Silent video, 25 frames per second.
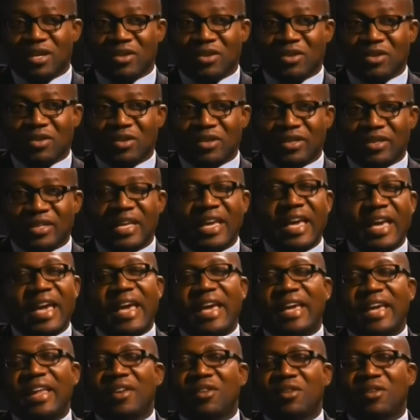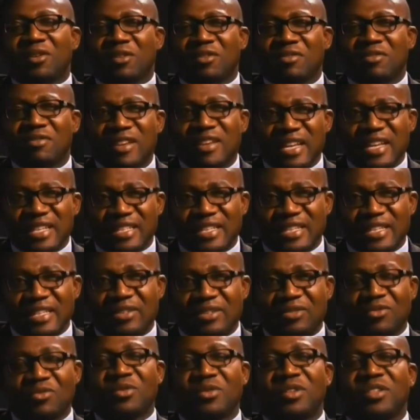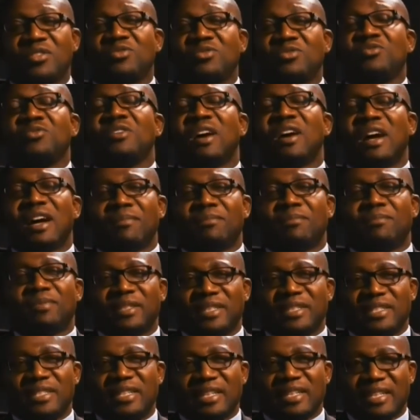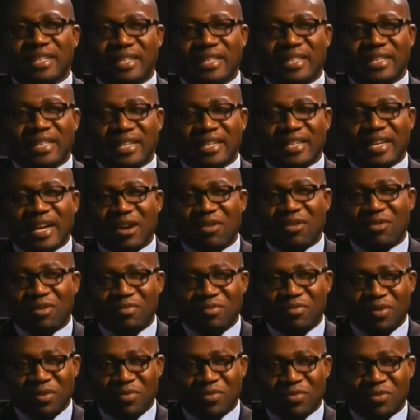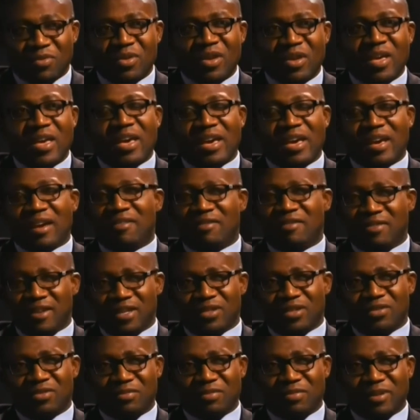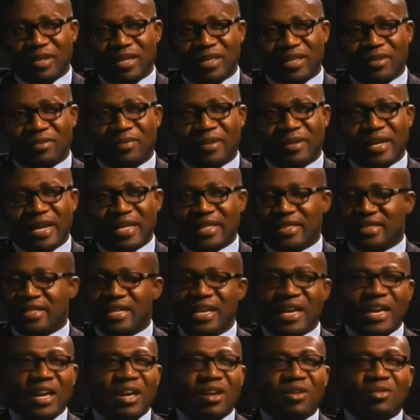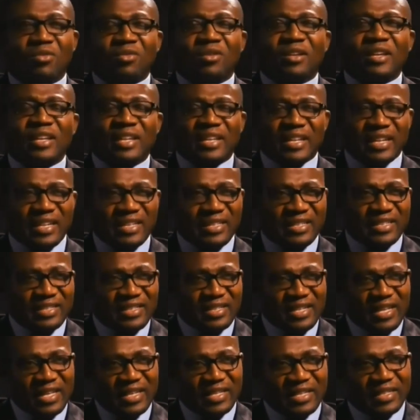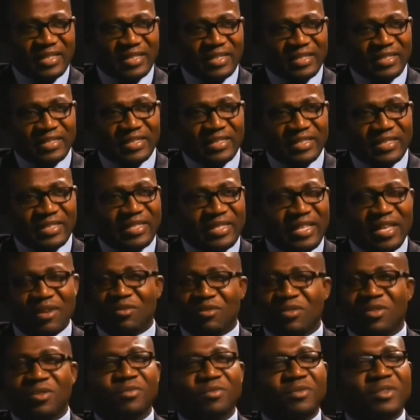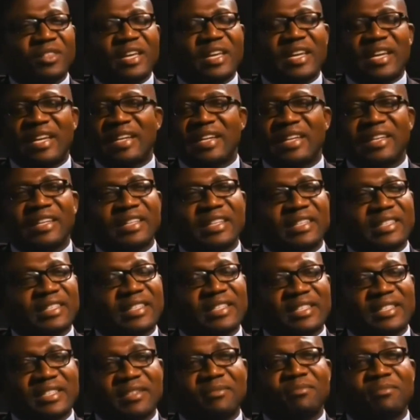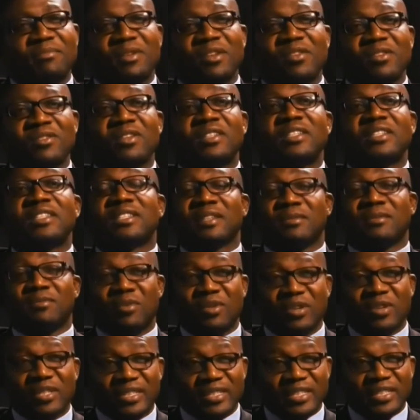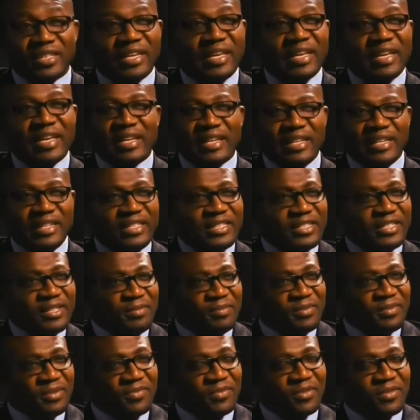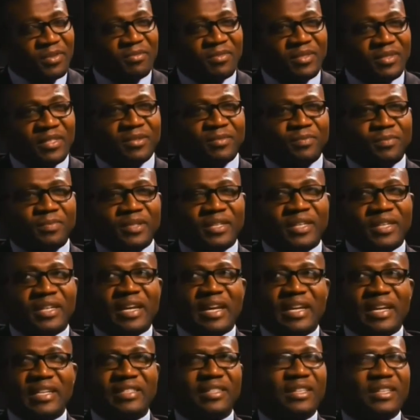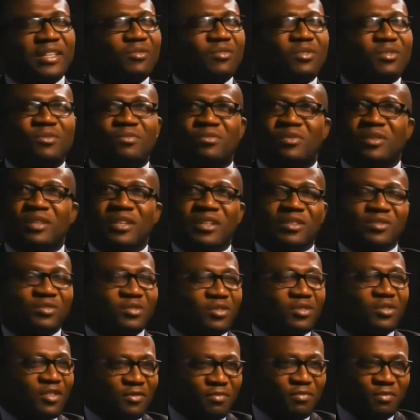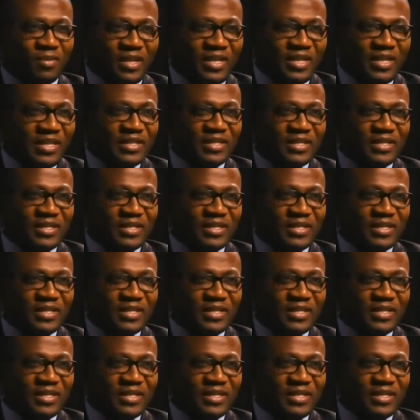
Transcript: our own. And obviously, we do appreciate that our people have had to pay the price. Look at countries like Greece. They got more than 160 billion support. Egypt, from the spring rise, they got more than 12 billion